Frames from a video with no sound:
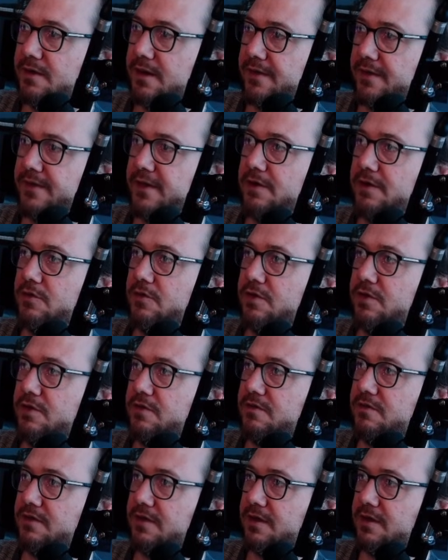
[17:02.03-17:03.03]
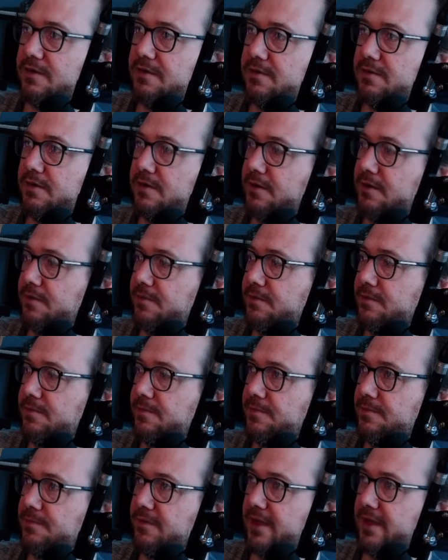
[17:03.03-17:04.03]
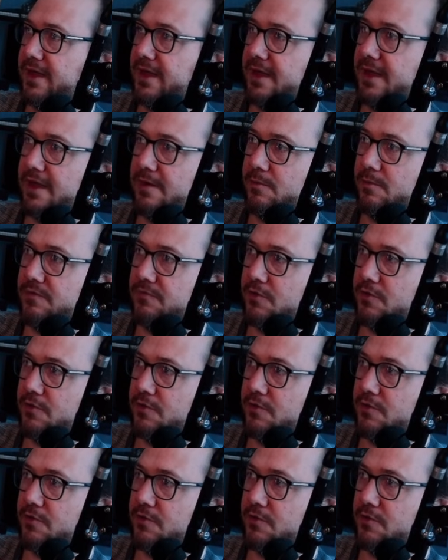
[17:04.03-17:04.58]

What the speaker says: not using it, you know? Like here, we've got